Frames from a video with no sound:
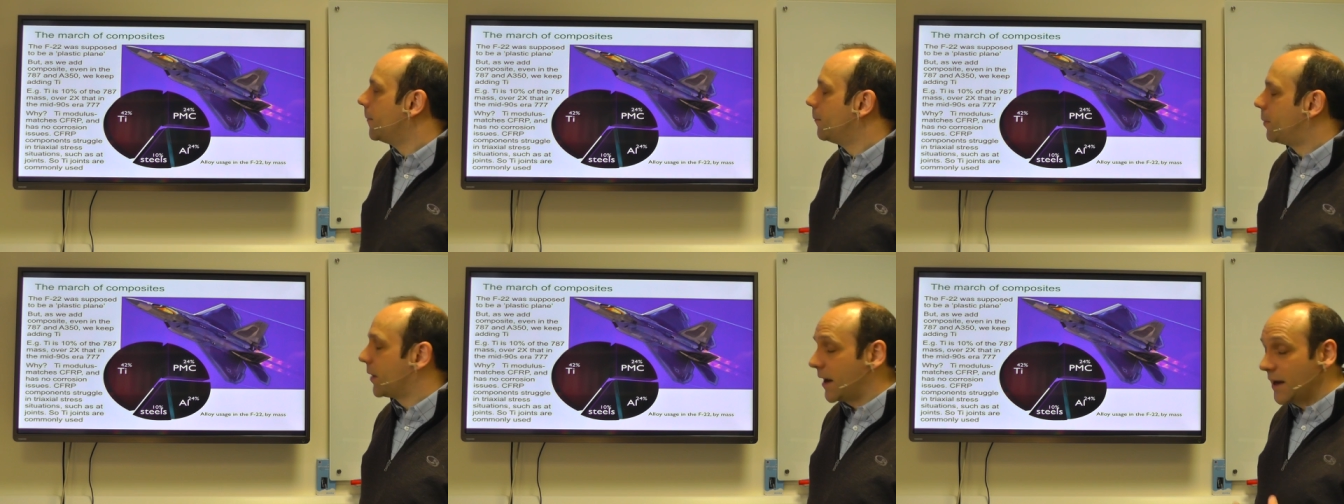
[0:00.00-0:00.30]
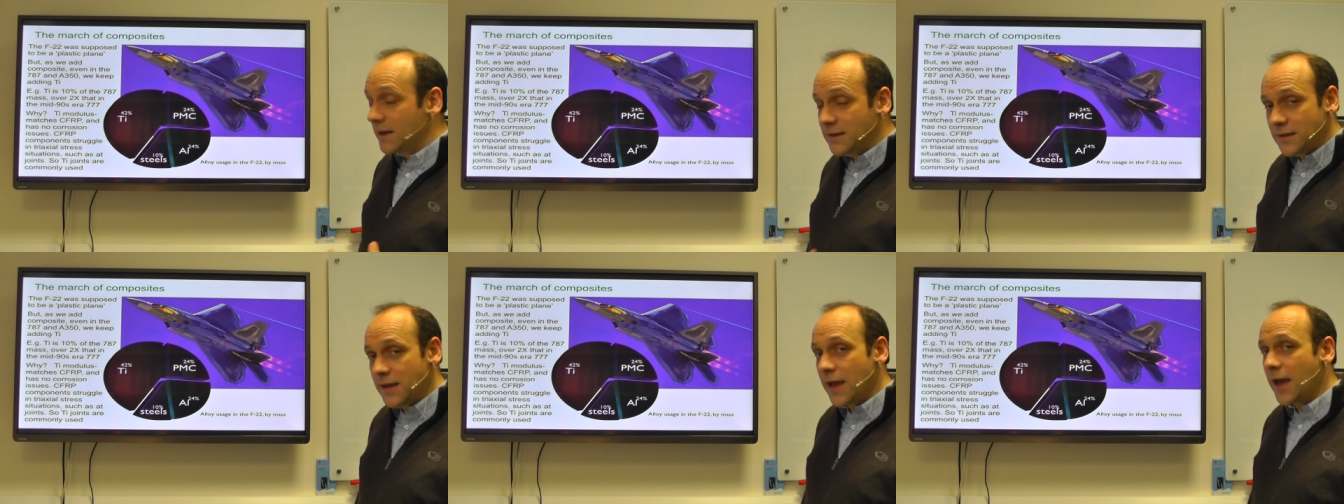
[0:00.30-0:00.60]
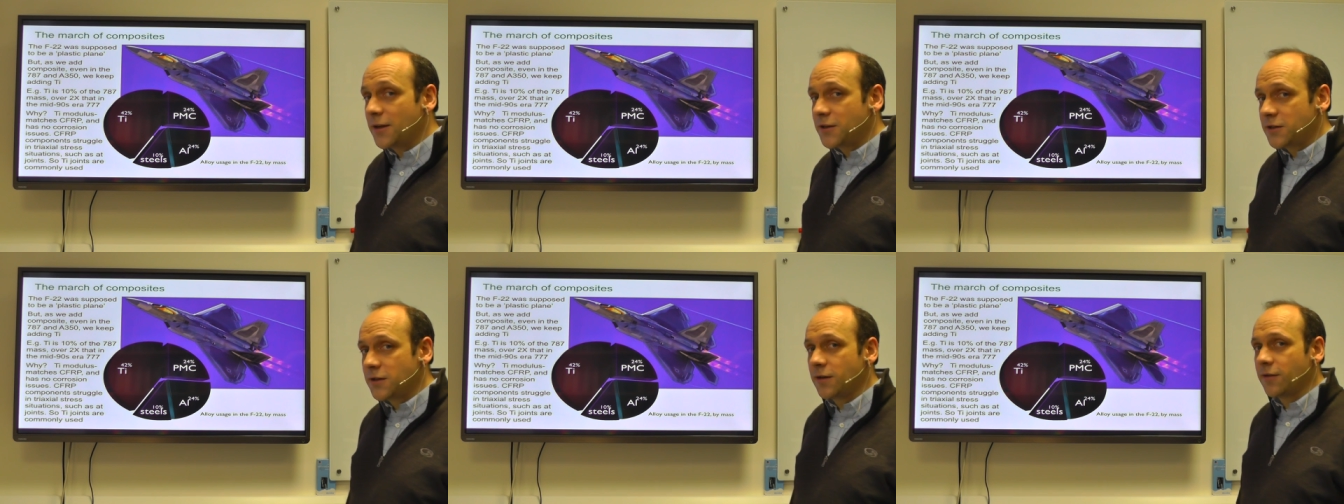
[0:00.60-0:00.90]
But as the
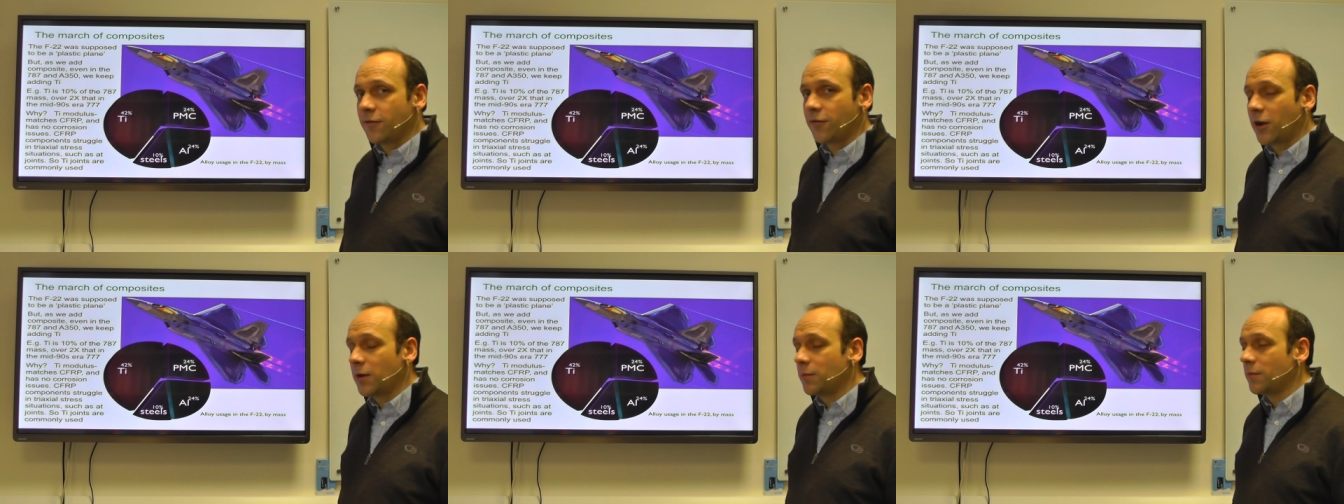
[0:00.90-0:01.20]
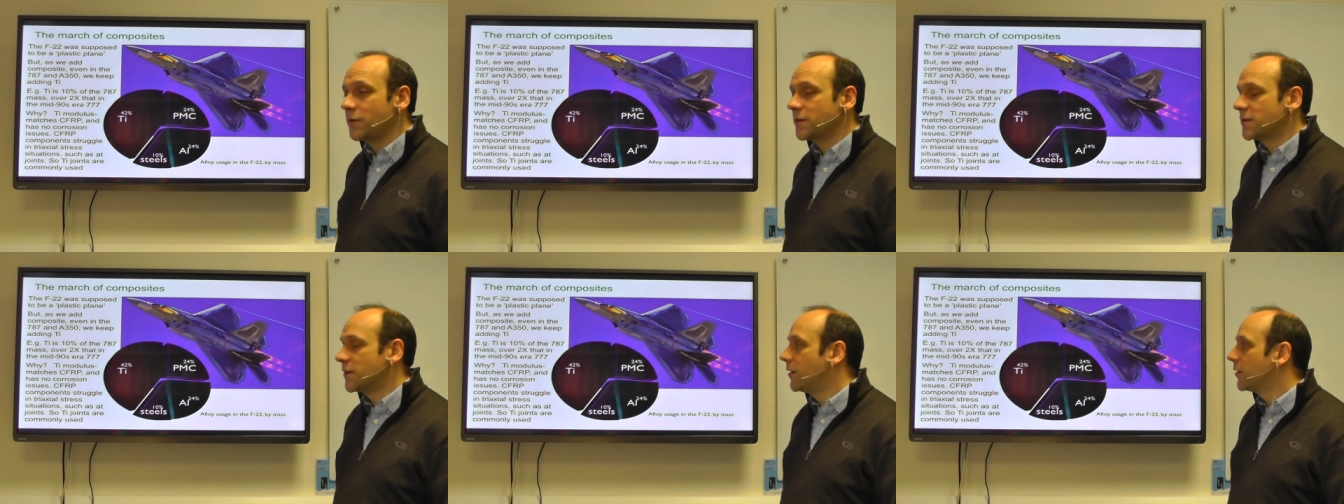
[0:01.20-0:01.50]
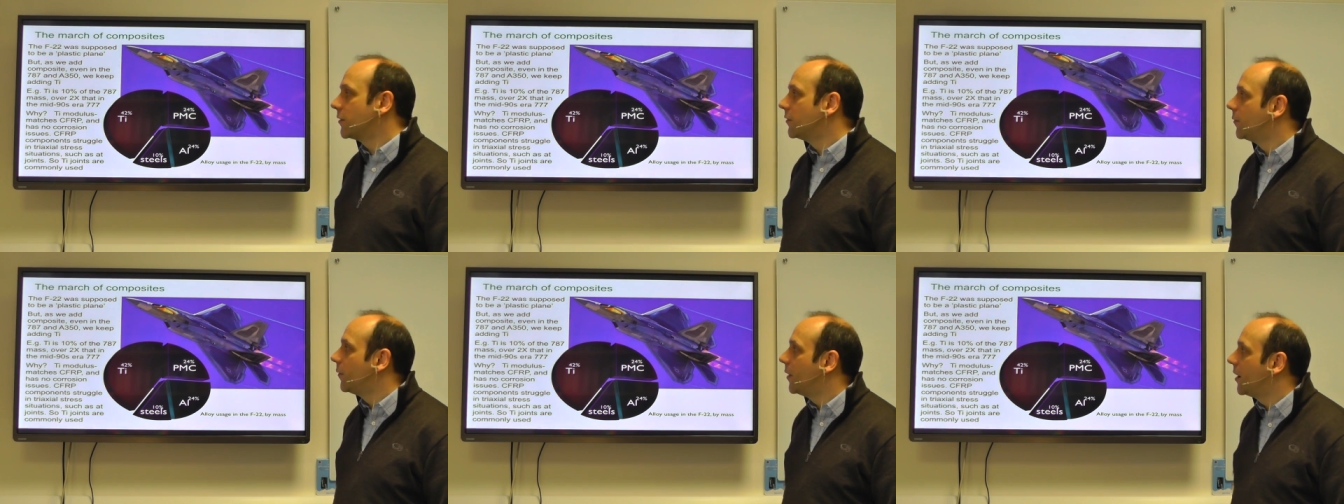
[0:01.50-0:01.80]
engine development
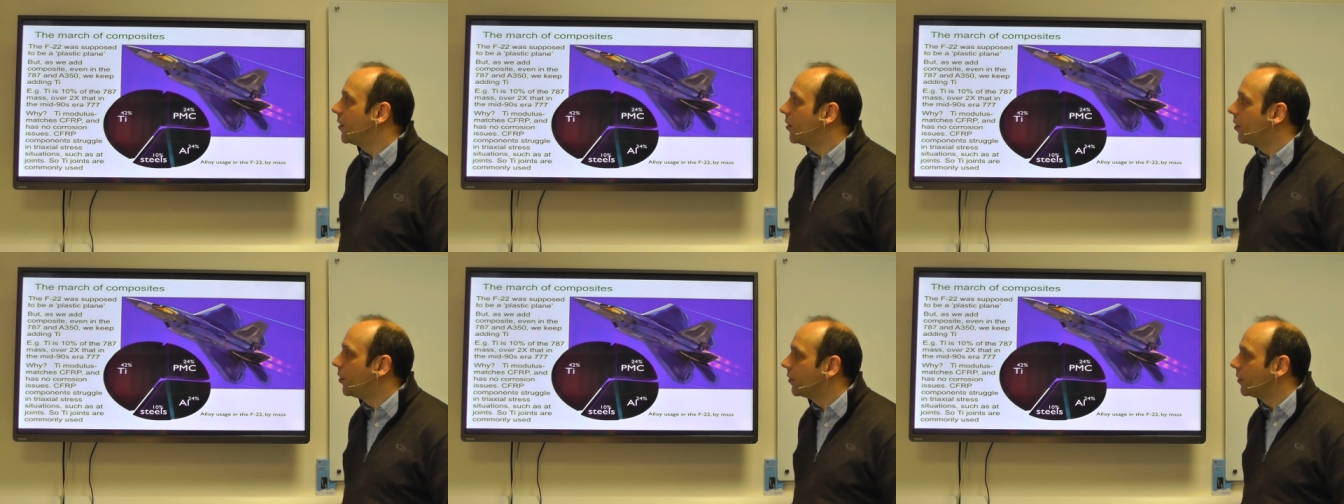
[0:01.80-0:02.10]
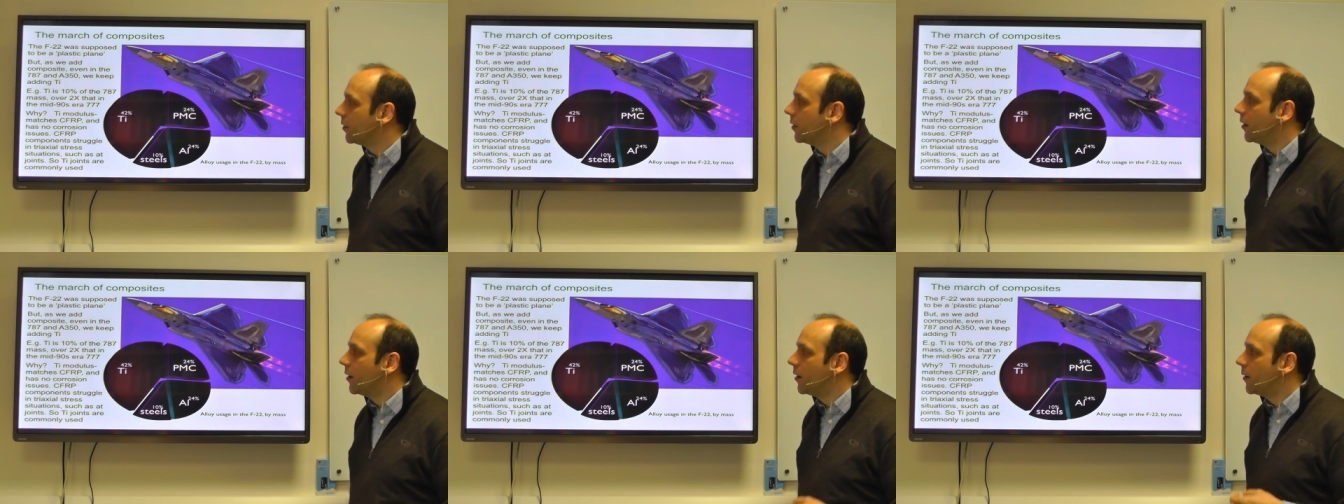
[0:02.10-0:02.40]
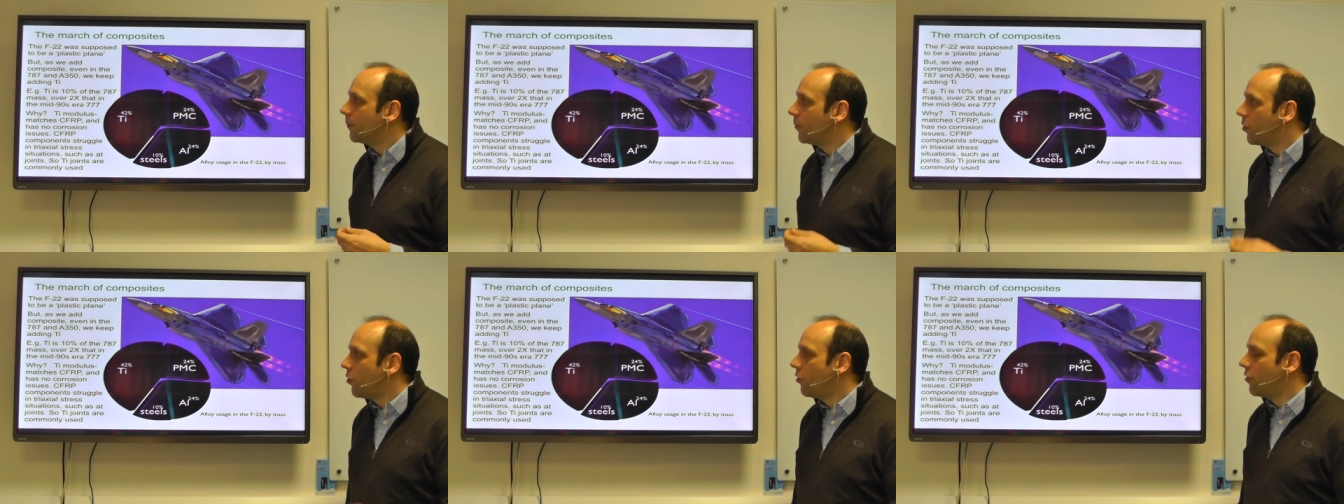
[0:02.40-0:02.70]
cycle went on,
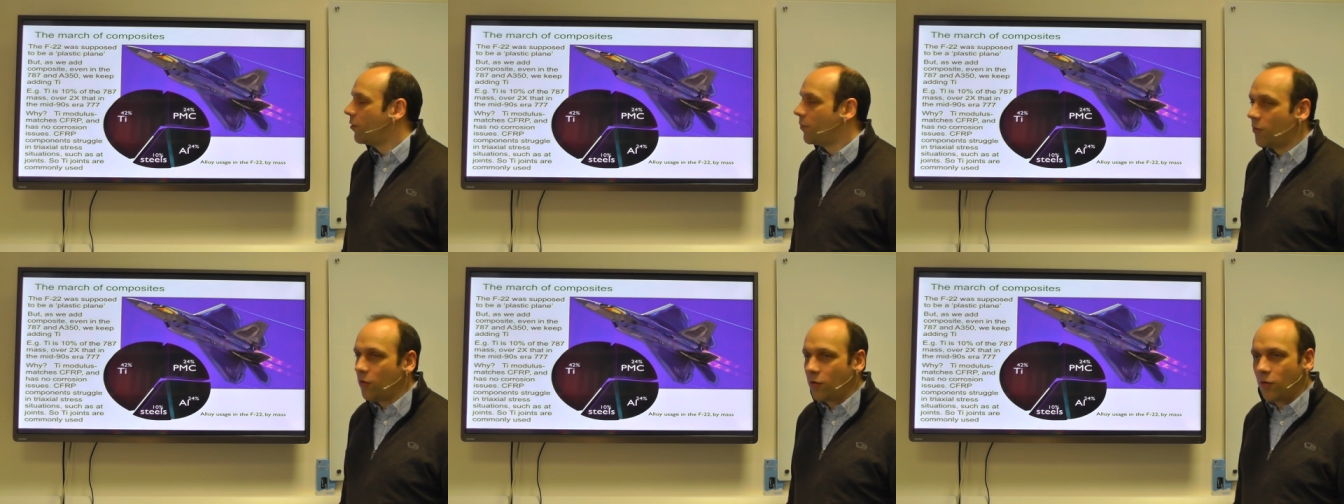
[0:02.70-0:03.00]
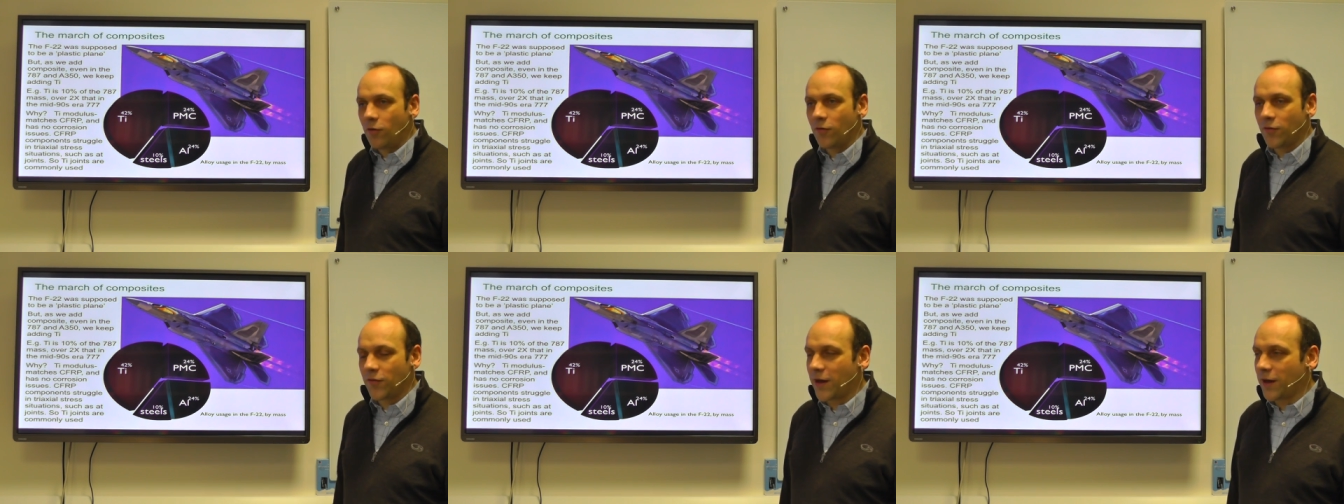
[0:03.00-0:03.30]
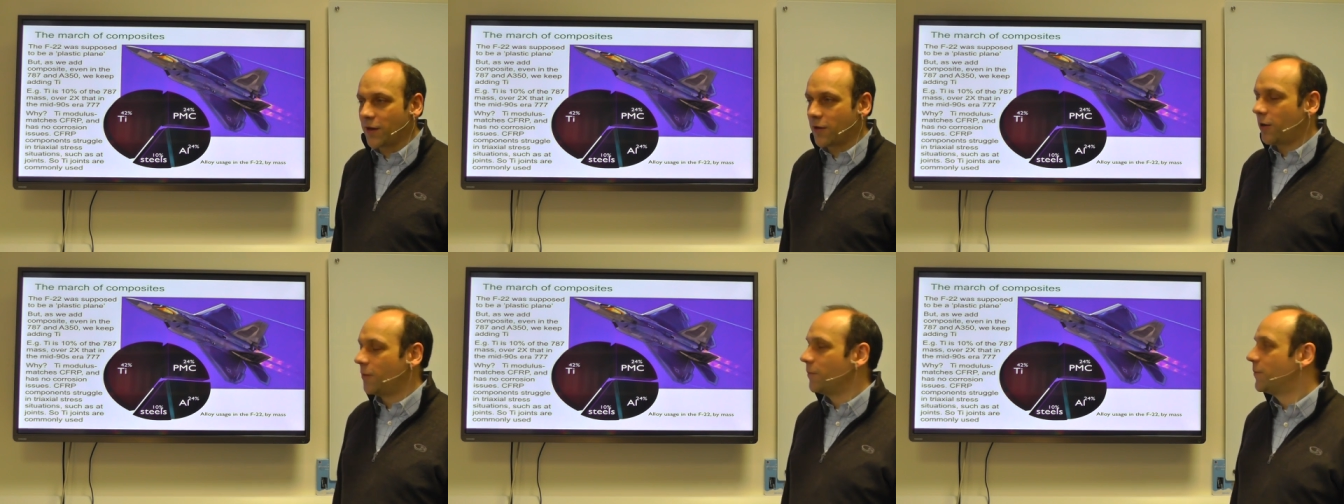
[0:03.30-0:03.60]
more and more of
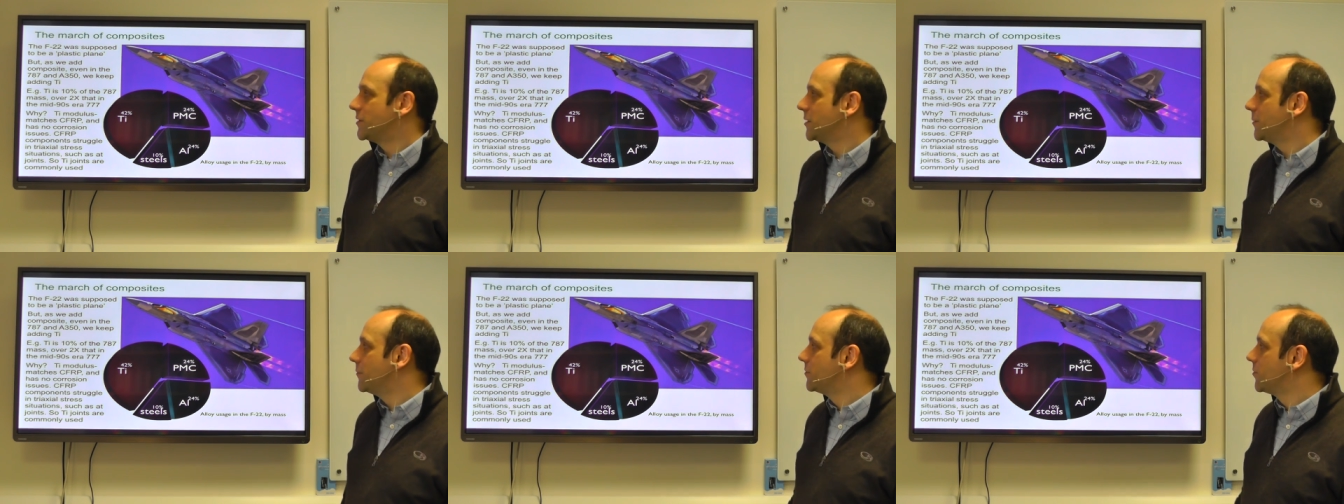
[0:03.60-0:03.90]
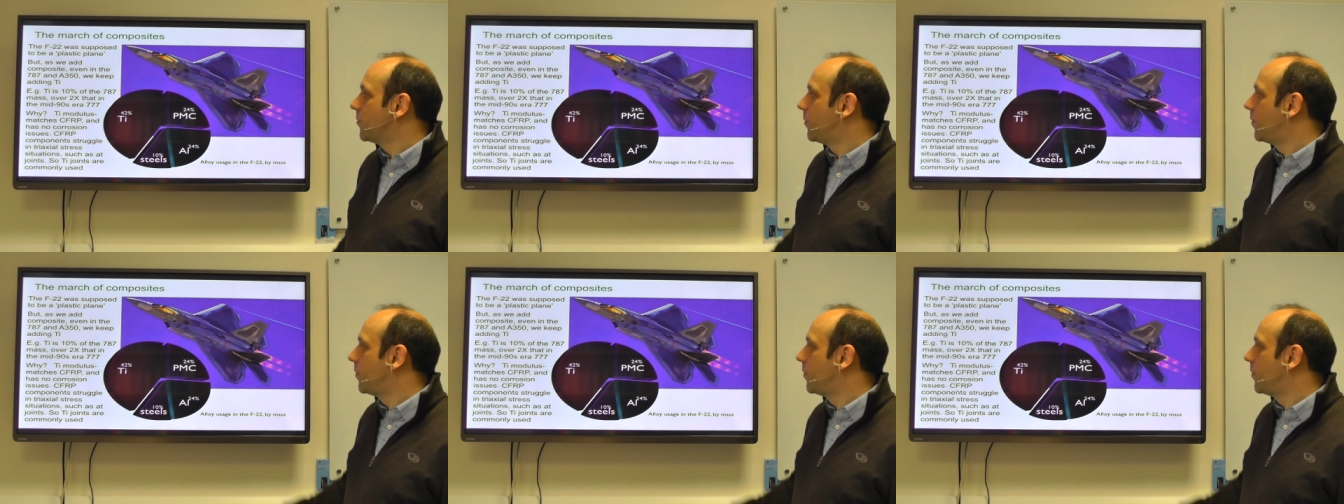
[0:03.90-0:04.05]
that composite was